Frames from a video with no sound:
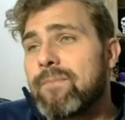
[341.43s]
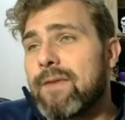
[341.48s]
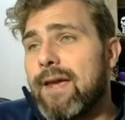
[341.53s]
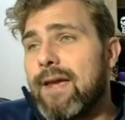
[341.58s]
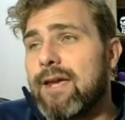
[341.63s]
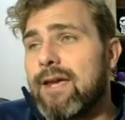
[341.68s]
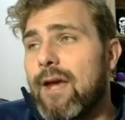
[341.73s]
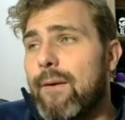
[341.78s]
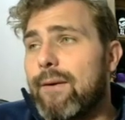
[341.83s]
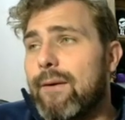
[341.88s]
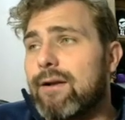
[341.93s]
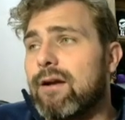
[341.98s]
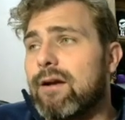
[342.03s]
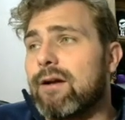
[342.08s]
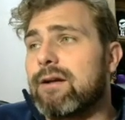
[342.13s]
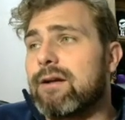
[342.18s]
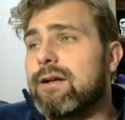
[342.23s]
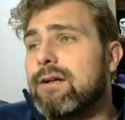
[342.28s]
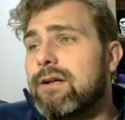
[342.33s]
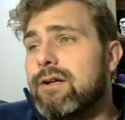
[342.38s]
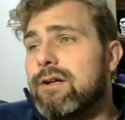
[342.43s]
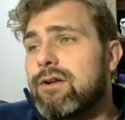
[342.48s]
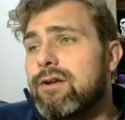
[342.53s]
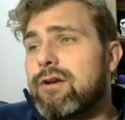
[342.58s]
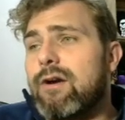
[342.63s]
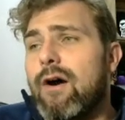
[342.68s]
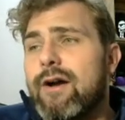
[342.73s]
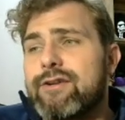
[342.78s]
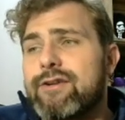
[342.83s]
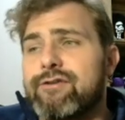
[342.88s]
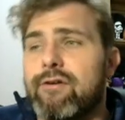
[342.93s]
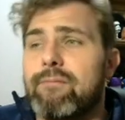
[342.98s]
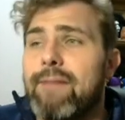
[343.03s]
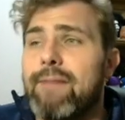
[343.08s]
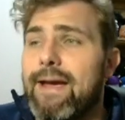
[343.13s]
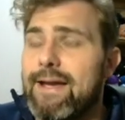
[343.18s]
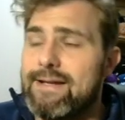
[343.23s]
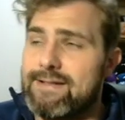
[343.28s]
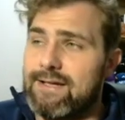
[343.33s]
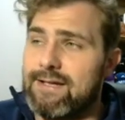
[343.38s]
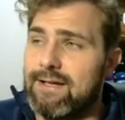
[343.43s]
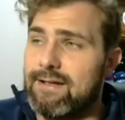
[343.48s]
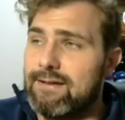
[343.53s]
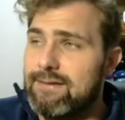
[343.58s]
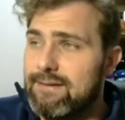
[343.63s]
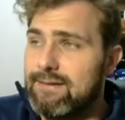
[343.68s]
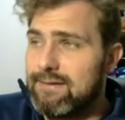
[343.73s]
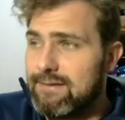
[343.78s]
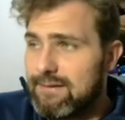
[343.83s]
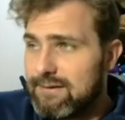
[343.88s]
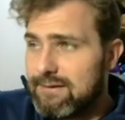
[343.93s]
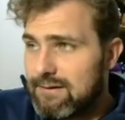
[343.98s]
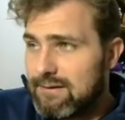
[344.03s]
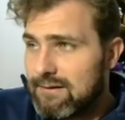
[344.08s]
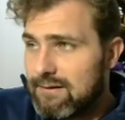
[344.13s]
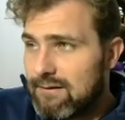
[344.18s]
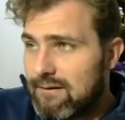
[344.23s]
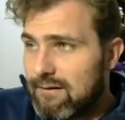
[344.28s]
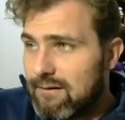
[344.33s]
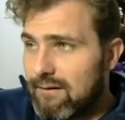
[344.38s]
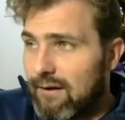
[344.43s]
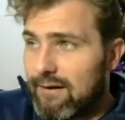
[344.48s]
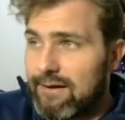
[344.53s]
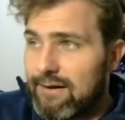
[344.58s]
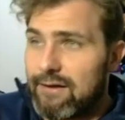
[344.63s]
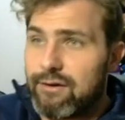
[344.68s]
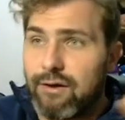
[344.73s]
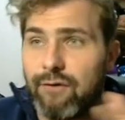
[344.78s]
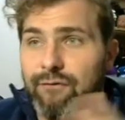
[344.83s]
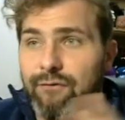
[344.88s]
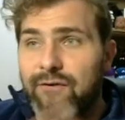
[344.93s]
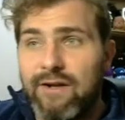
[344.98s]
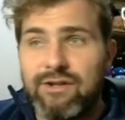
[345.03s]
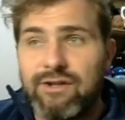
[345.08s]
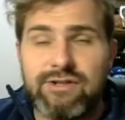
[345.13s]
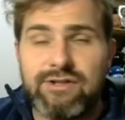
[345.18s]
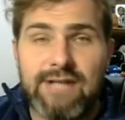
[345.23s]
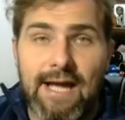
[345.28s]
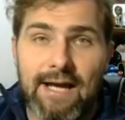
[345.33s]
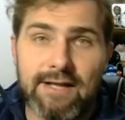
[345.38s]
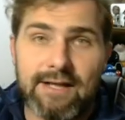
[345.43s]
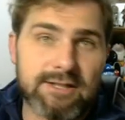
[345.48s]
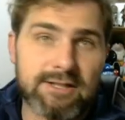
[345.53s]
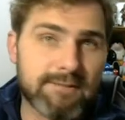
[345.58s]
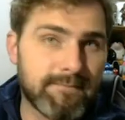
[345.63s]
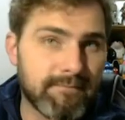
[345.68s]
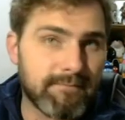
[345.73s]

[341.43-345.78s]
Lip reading: In going, look, you guys are amazing. Like, they do the feature decks.